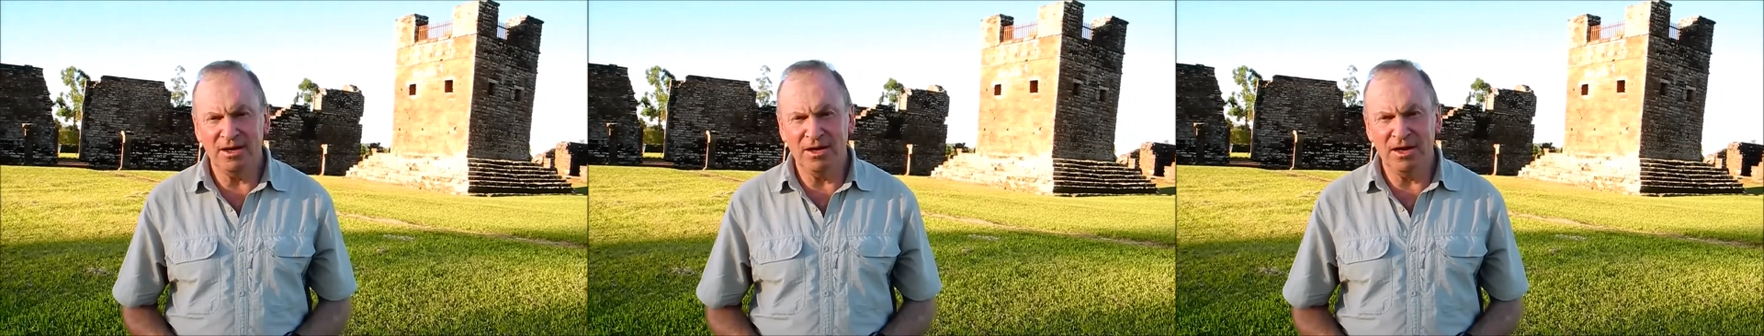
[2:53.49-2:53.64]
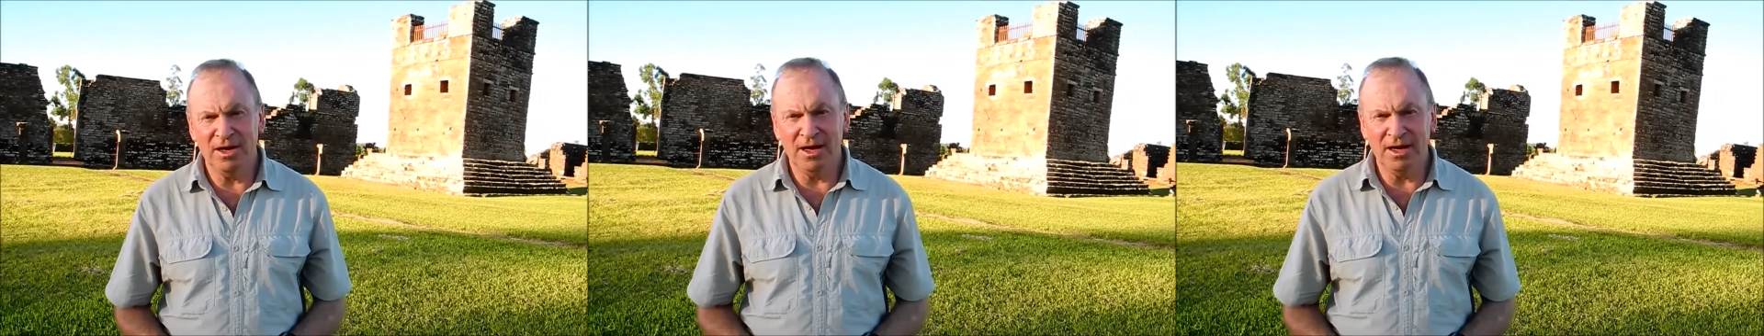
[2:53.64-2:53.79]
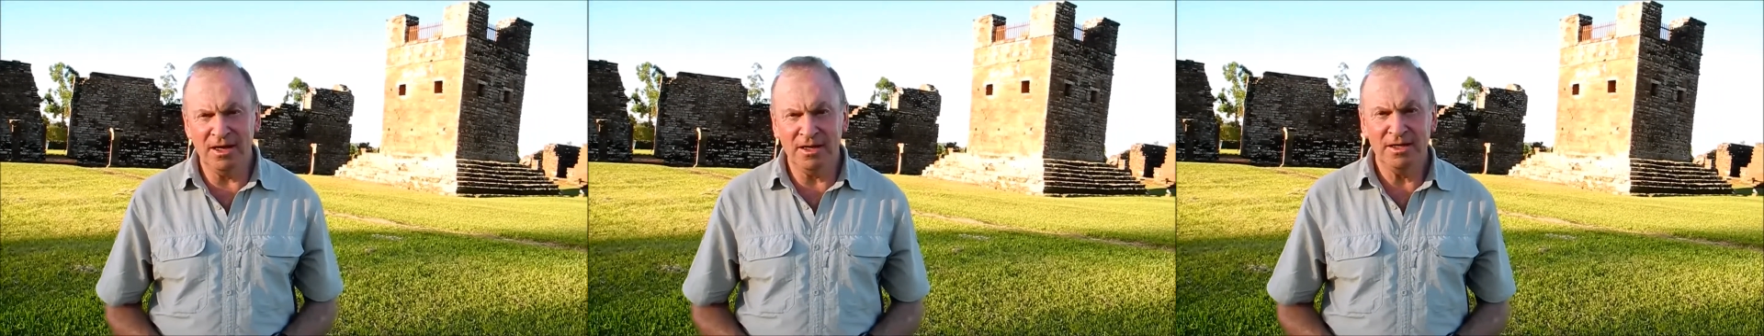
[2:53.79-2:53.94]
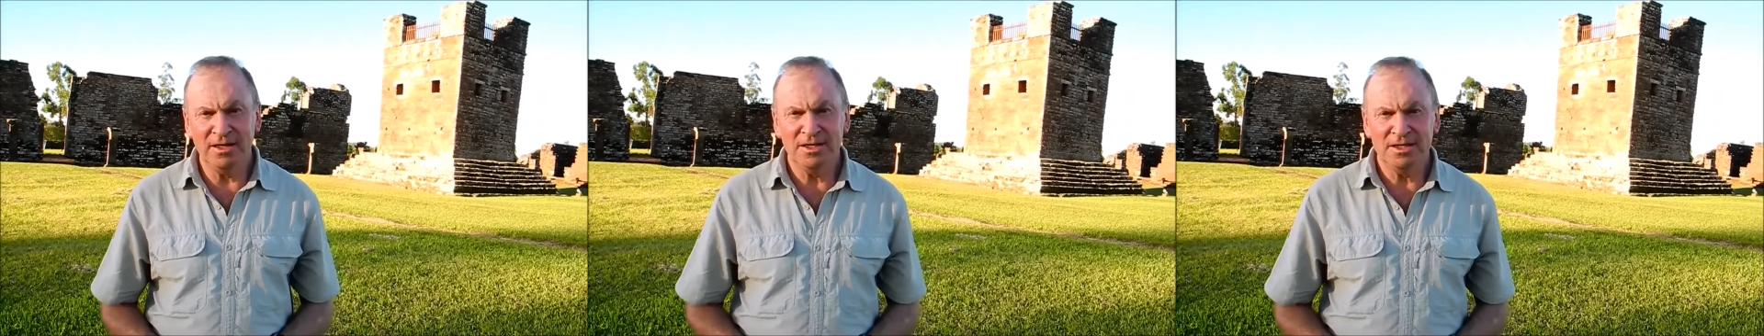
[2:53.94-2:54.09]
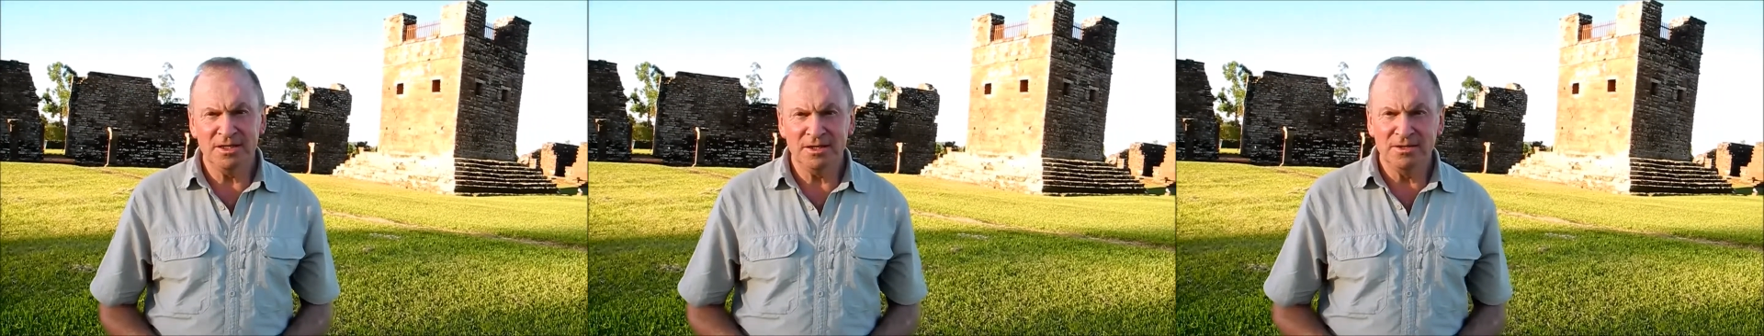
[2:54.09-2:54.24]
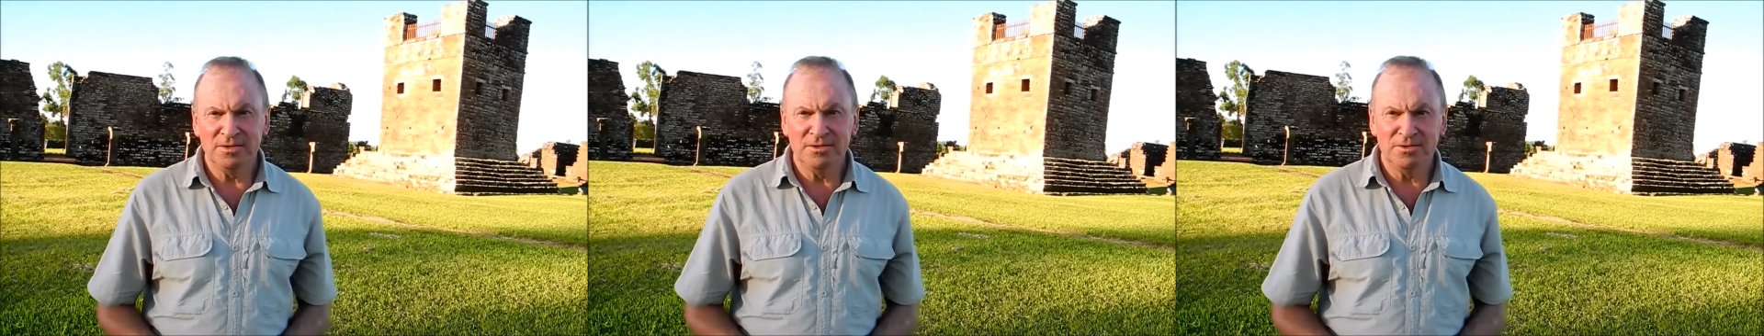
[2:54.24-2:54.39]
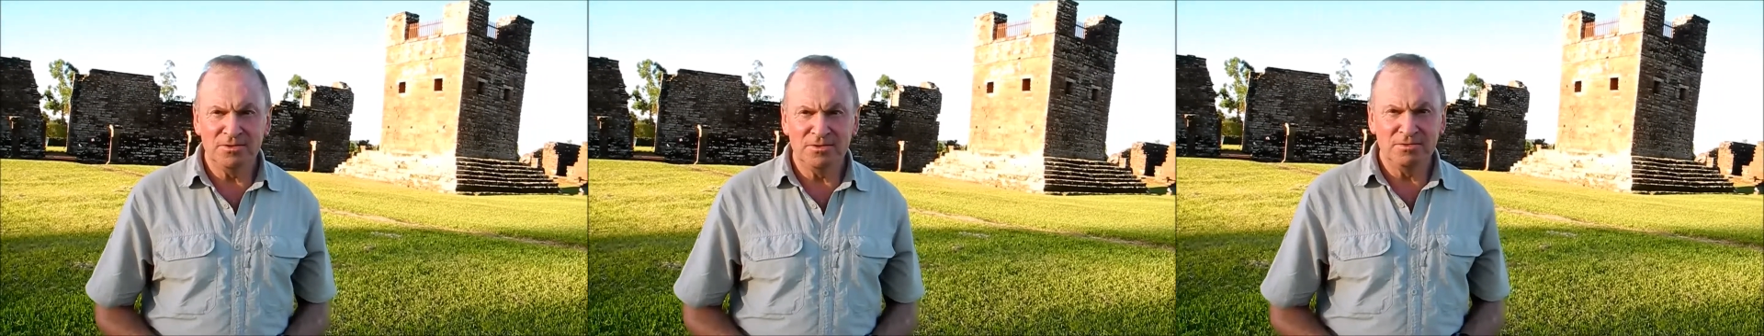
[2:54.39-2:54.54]
a
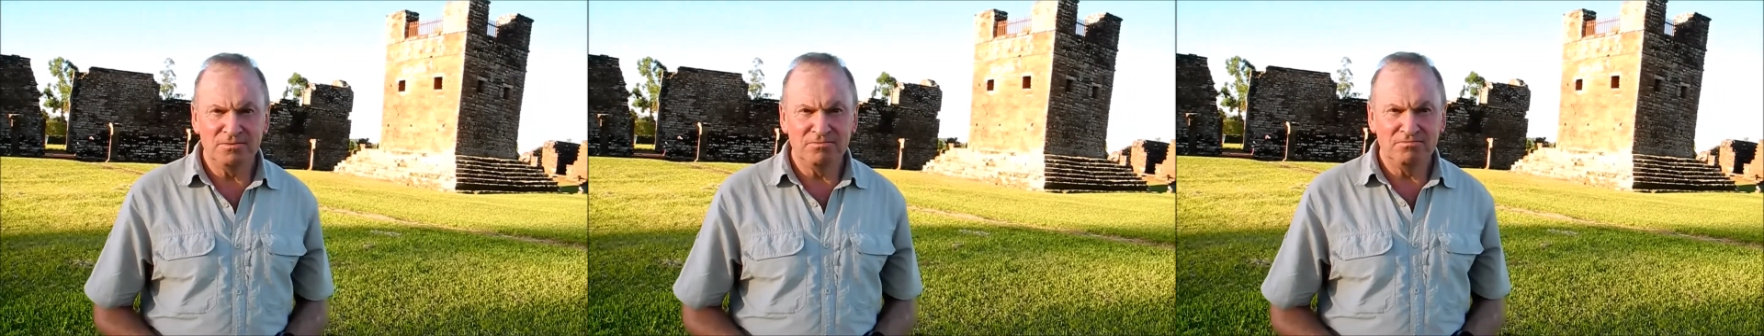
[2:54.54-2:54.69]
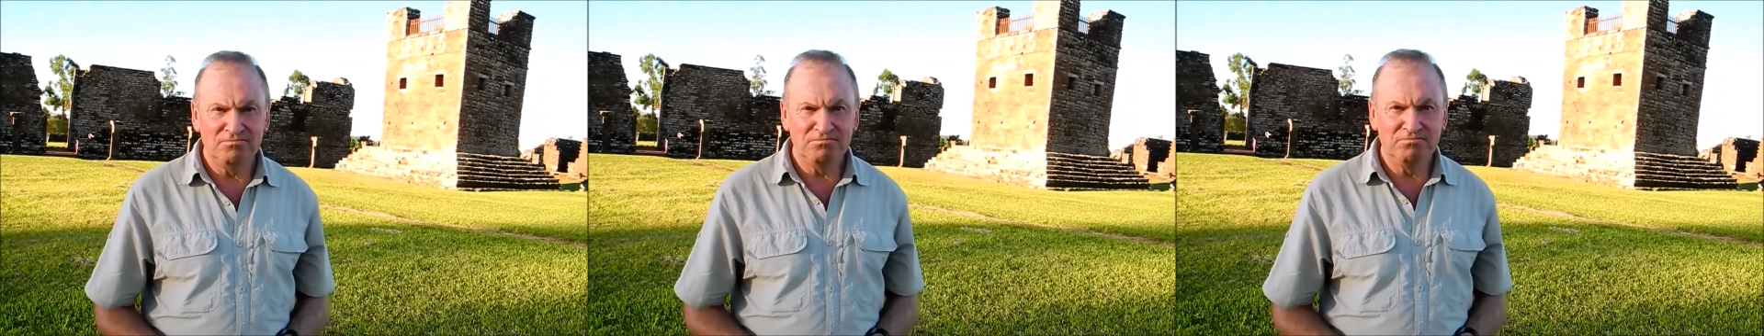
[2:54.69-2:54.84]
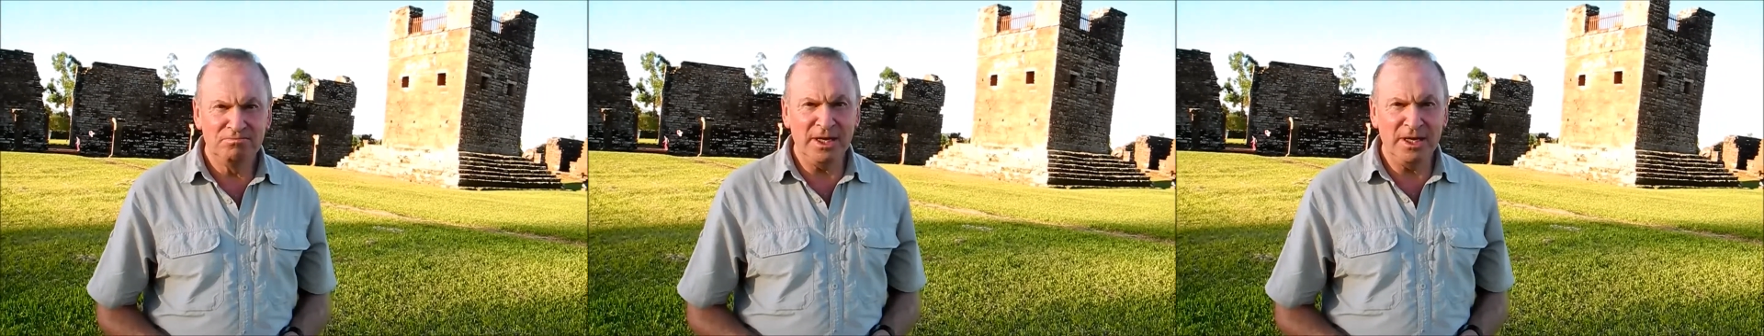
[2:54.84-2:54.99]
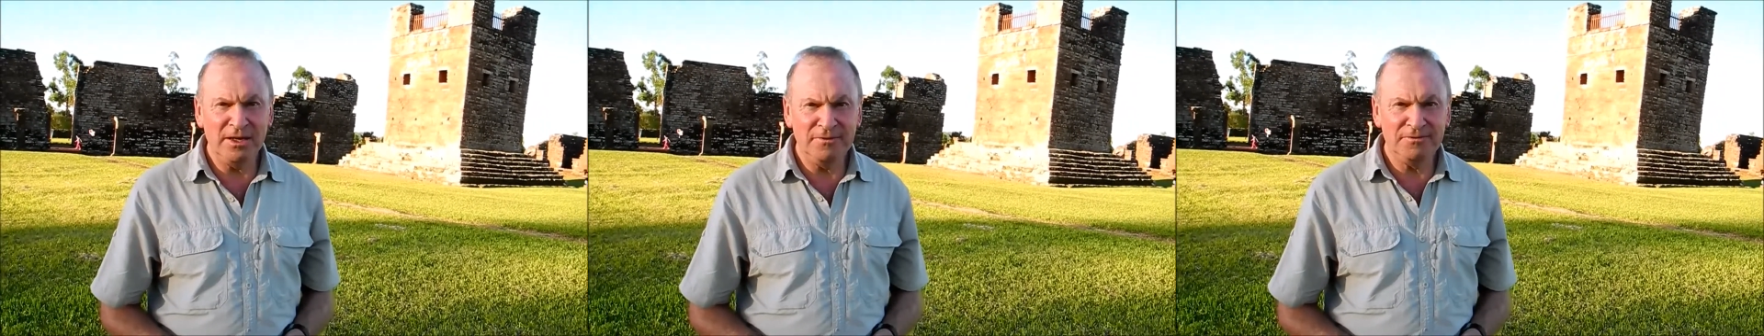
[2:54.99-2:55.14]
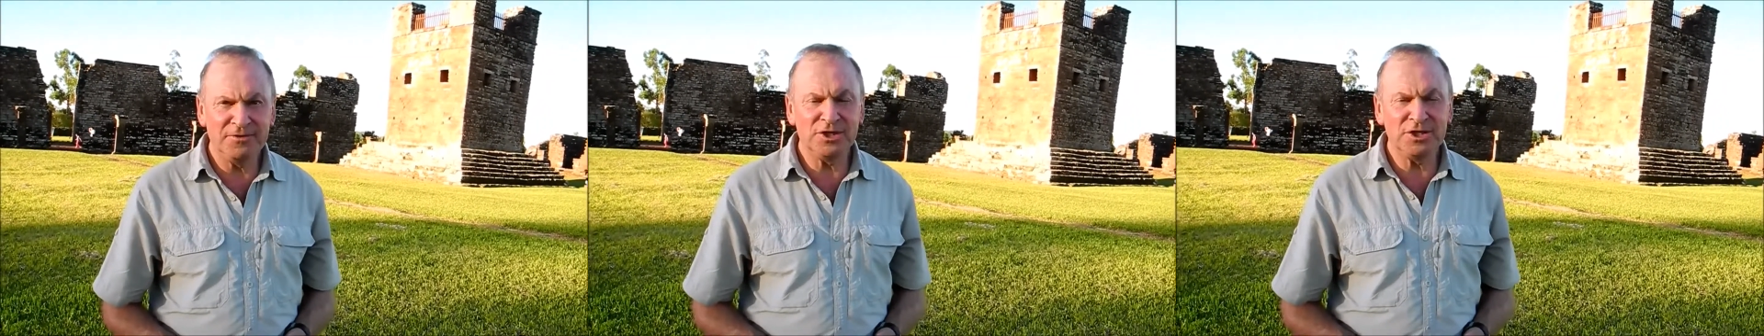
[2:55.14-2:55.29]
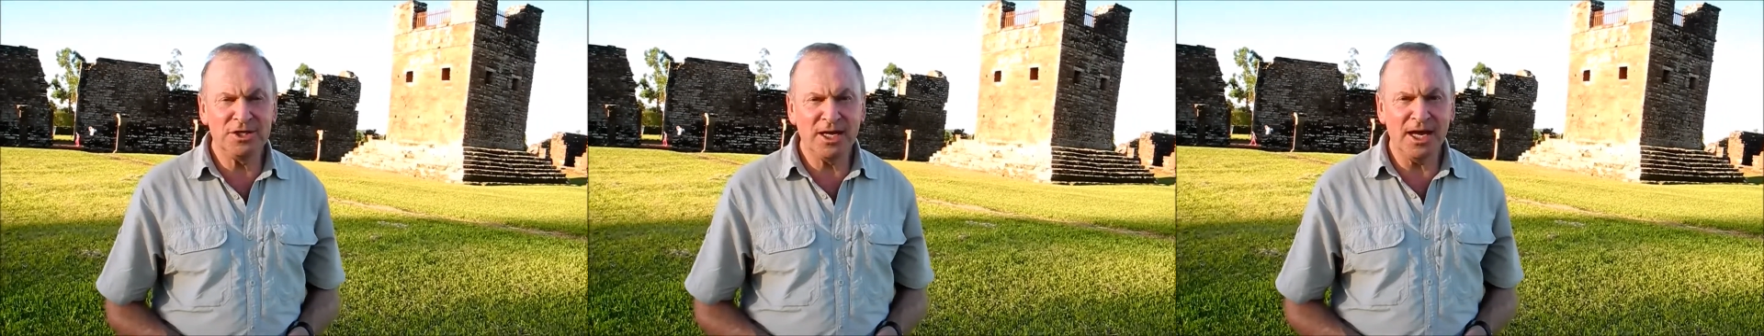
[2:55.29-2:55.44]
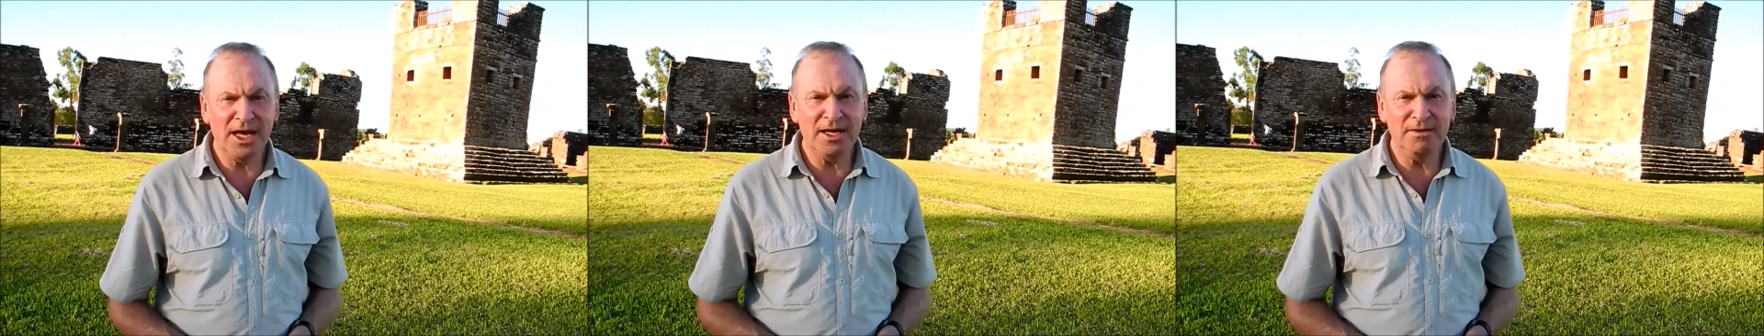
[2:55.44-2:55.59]

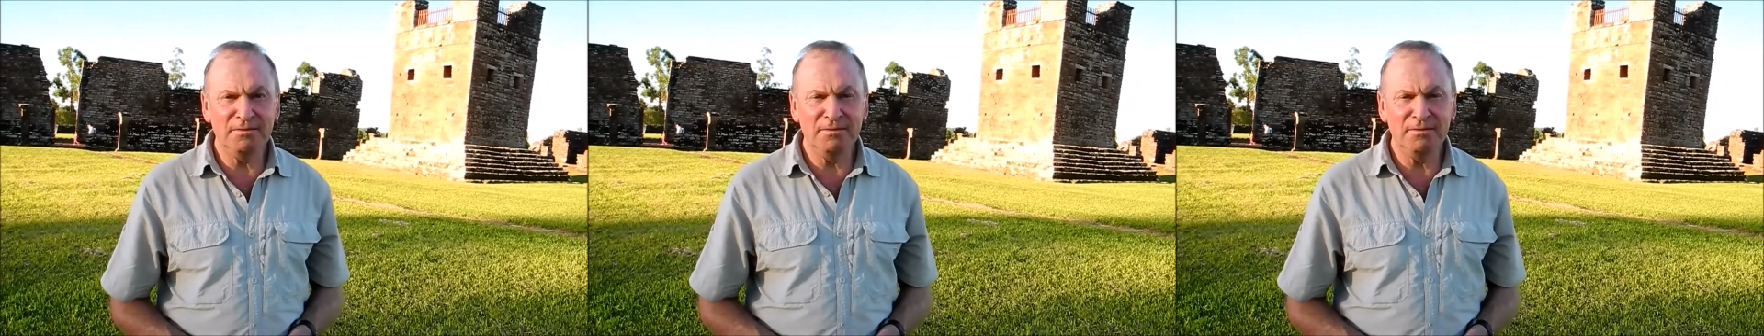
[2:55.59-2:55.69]
beefsteak